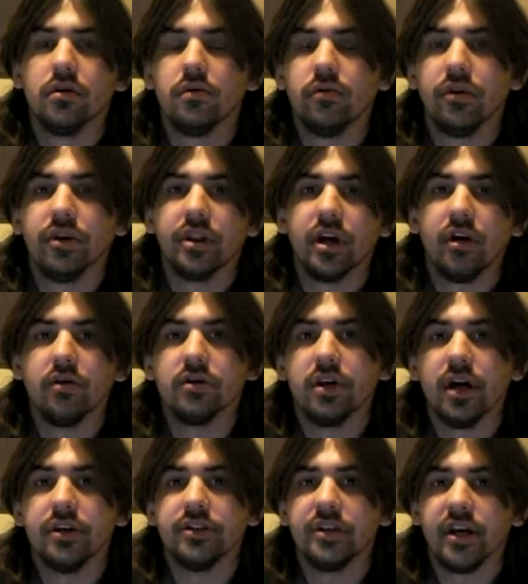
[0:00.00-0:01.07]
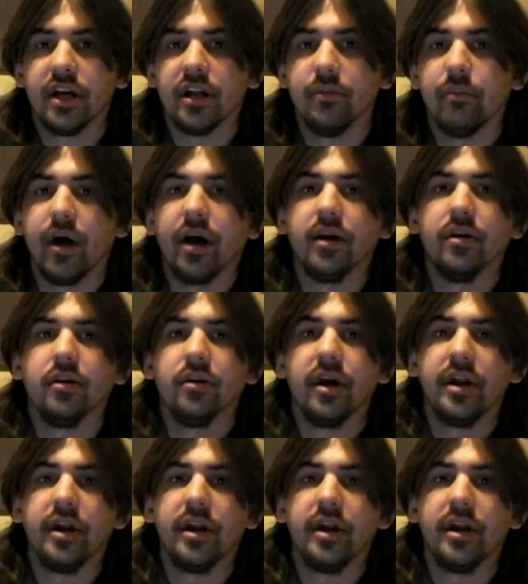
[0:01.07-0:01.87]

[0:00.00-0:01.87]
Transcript: without touching any metal.